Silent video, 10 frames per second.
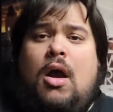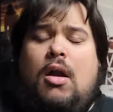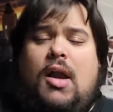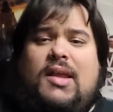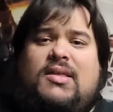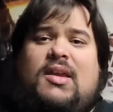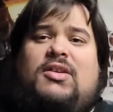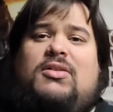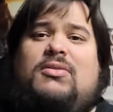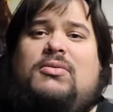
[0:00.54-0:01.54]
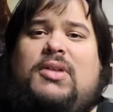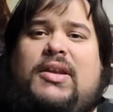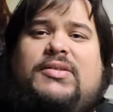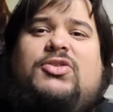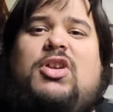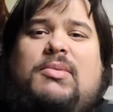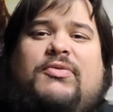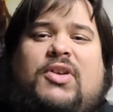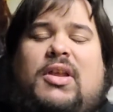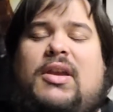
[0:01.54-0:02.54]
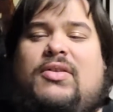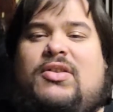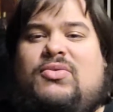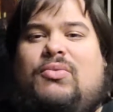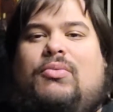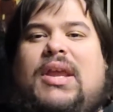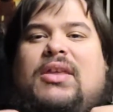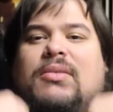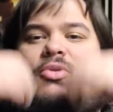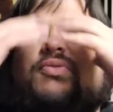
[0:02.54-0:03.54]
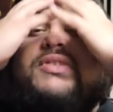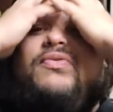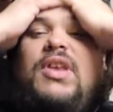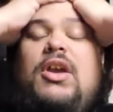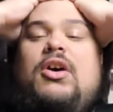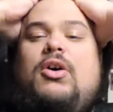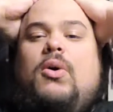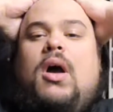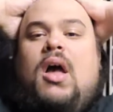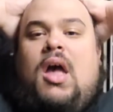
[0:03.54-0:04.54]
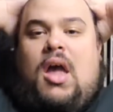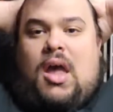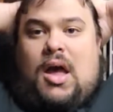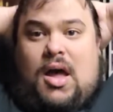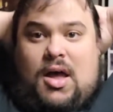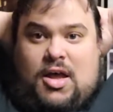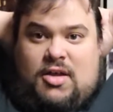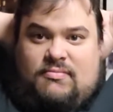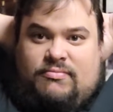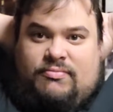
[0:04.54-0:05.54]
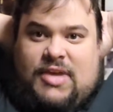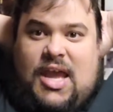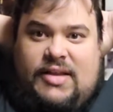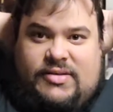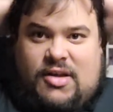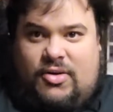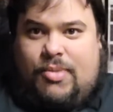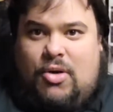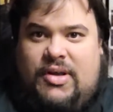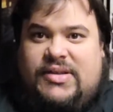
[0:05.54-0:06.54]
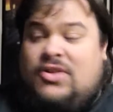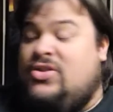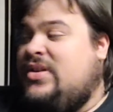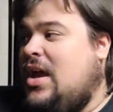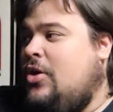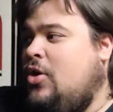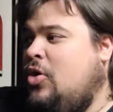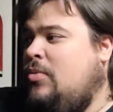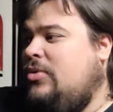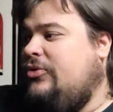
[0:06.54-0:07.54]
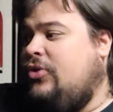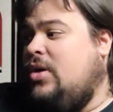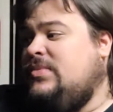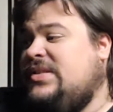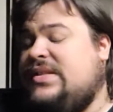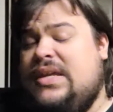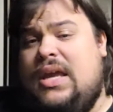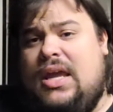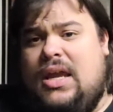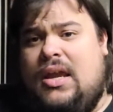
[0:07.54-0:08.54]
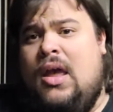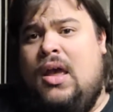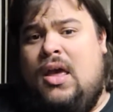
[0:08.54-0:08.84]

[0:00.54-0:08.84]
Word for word: All right, thank you, ladies and gentlemen, for clicking on this Rank the Movies video. Um, yeah, it's another bonus. I just got home from seeing